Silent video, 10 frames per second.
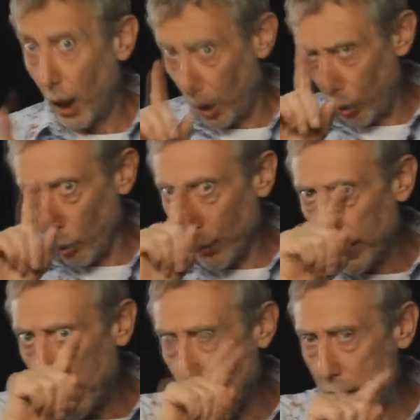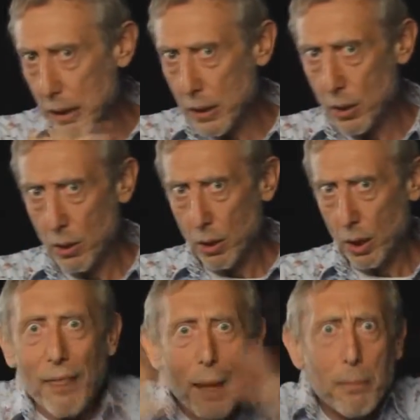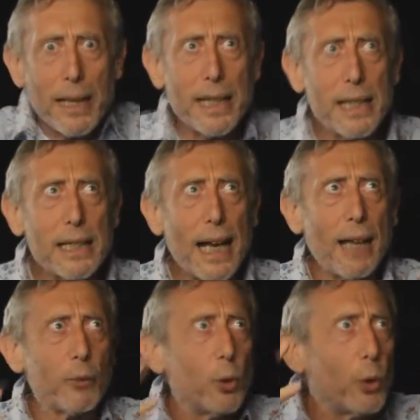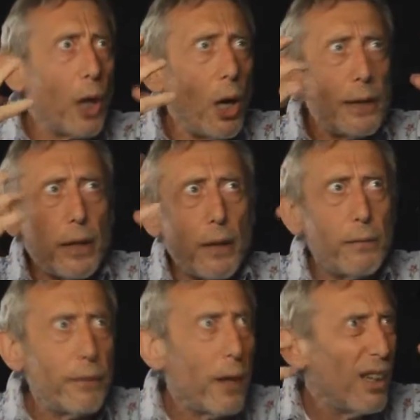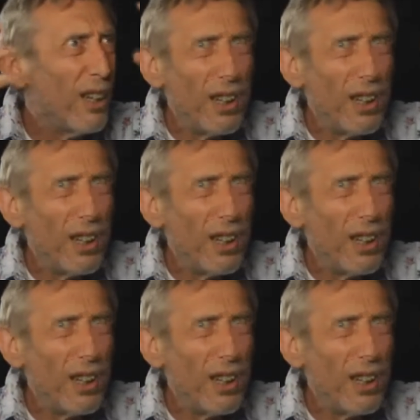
Oh, yes. And that made it sound all kind of...